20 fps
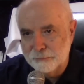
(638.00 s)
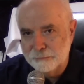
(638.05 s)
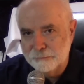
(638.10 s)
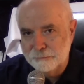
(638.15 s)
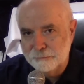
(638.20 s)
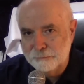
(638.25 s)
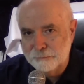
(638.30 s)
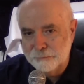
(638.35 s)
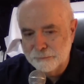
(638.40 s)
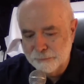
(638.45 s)

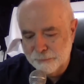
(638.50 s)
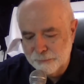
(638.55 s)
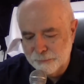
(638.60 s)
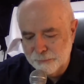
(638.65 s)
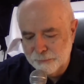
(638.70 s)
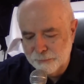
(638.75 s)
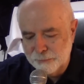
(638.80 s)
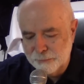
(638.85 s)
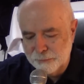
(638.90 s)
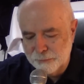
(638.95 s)

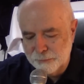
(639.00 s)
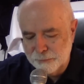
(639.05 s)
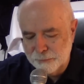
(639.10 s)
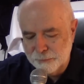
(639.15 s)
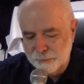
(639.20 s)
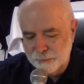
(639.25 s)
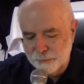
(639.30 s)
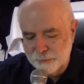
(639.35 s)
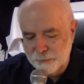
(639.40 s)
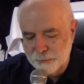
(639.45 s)

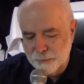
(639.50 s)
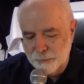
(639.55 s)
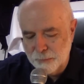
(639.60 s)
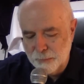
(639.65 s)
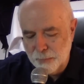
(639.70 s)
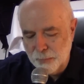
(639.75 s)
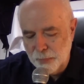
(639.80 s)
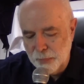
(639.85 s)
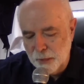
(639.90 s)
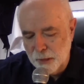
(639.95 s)

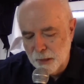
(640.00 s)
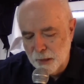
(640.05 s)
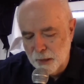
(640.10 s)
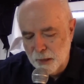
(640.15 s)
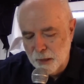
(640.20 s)
No one is speaking in this clip.